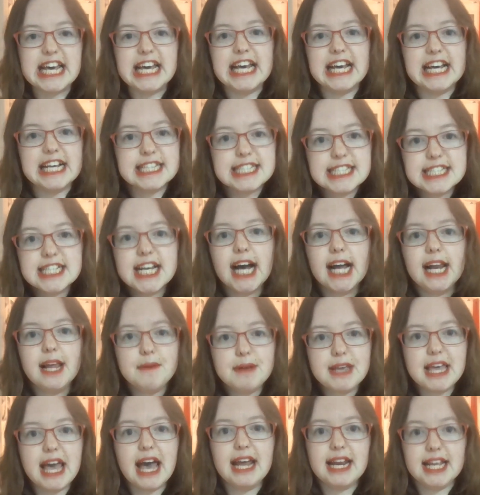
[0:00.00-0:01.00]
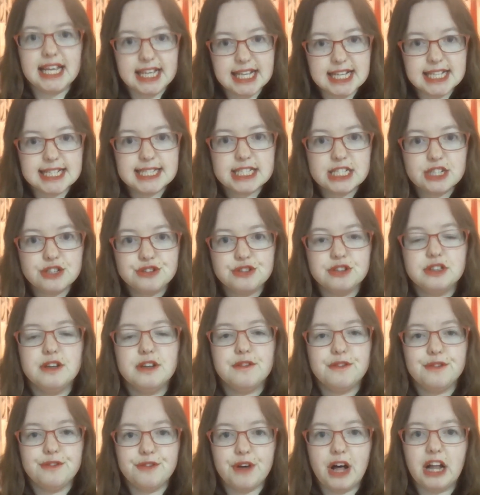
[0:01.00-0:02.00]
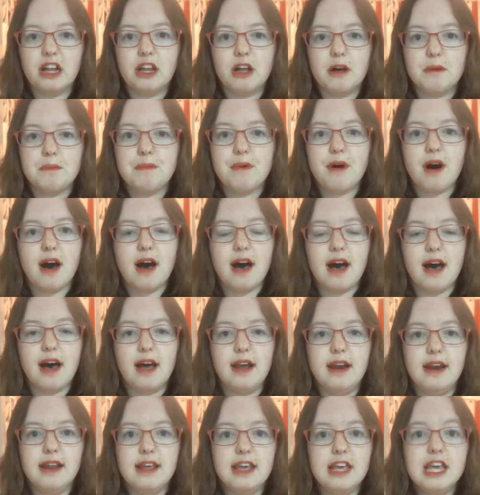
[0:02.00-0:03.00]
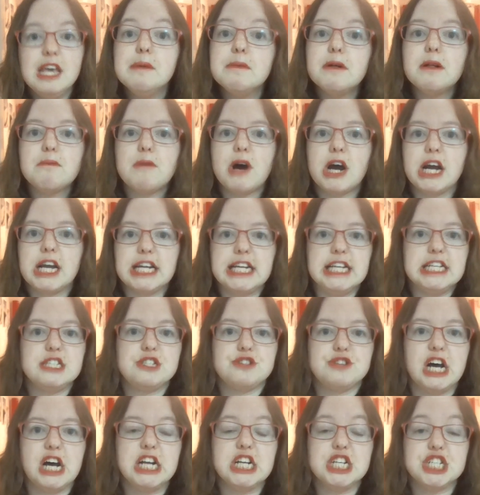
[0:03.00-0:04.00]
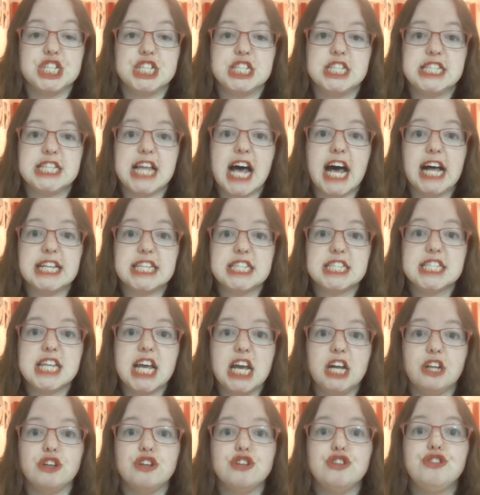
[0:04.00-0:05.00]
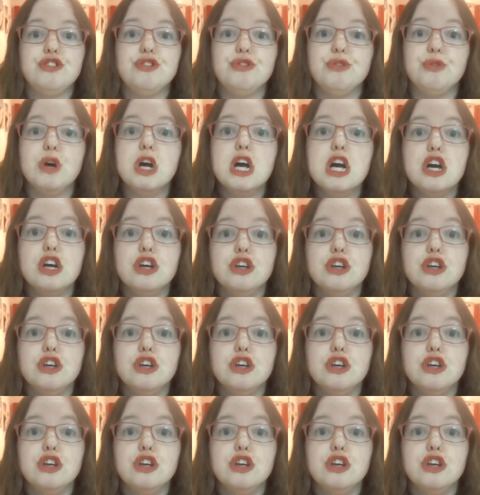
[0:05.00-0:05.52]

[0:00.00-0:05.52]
it's gonna get easier to develop an email marketing strategy that's tailored to